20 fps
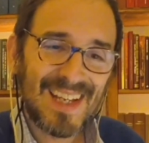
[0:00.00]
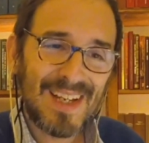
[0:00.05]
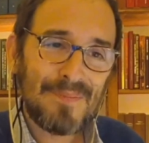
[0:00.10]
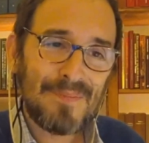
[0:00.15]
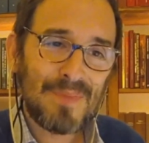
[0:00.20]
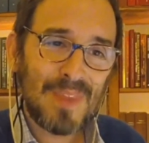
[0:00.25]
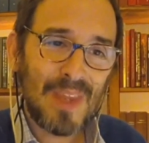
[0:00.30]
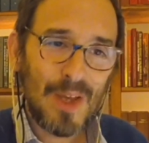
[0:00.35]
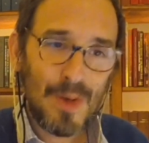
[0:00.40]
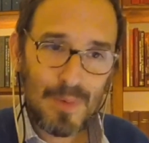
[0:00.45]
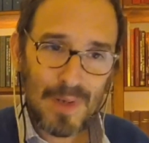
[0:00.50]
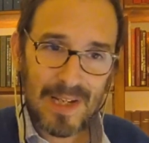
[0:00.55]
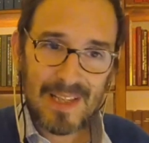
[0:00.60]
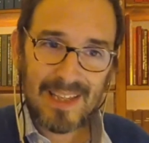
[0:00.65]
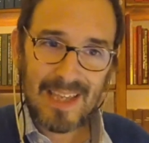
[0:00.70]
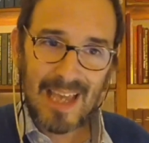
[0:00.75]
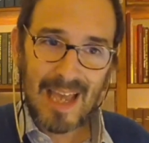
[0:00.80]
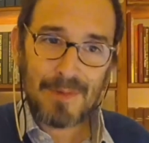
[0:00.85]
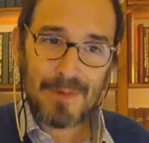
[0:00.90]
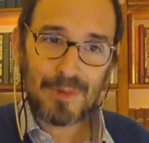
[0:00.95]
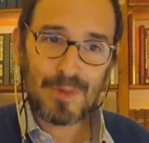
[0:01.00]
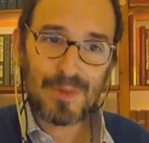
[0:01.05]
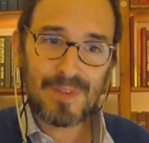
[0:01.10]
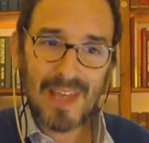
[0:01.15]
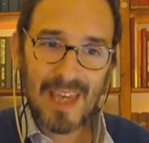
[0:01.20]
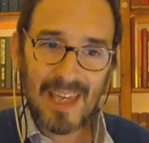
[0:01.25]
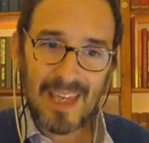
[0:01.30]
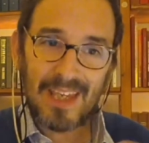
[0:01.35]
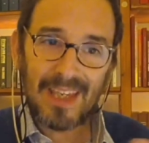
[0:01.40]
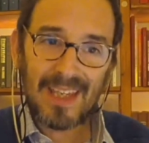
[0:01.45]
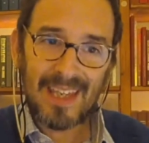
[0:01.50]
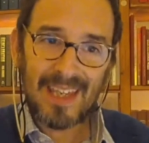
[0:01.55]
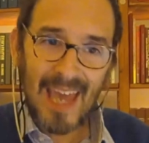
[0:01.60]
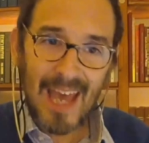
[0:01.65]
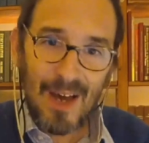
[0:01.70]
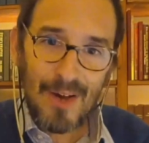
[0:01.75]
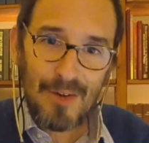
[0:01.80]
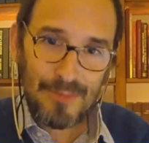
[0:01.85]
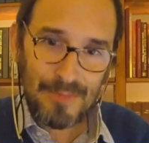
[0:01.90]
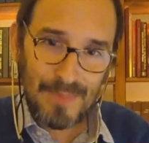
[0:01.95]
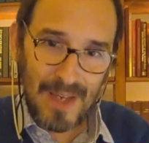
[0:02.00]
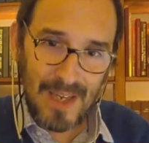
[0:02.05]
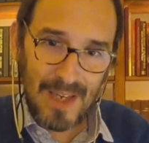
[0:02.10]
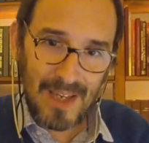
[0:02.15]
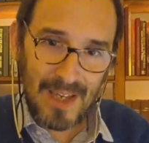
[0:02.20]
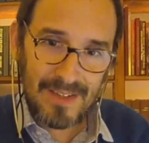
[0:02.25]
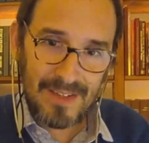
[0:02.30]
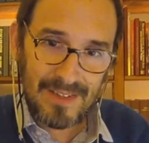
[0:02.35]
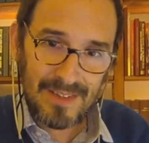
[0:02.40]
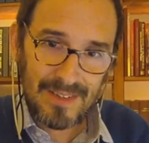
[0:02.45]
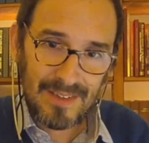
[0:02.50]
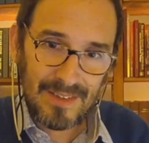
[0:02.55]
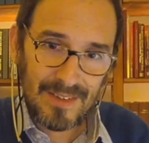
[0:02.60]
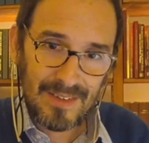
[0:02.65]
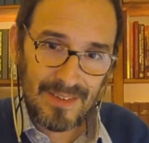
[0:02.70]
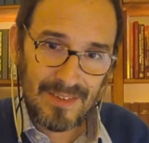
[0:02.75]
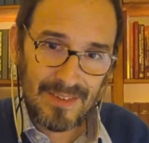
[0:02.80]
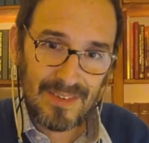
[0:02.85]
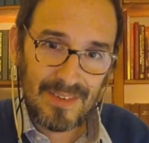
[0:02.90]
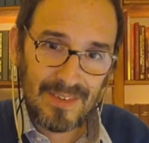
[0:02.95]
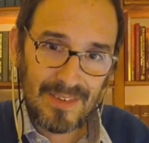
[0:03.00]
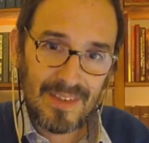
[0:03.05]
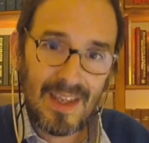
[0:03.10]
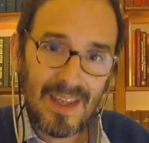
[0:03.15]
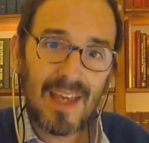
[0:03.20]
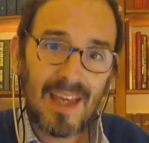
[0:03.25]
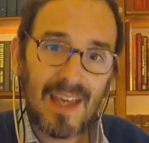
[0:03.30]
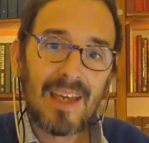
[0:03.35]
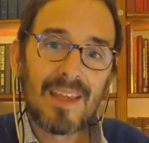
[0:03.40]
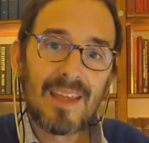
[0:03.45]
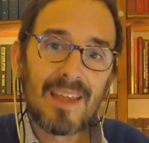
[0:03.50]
when it came to taking care of patients,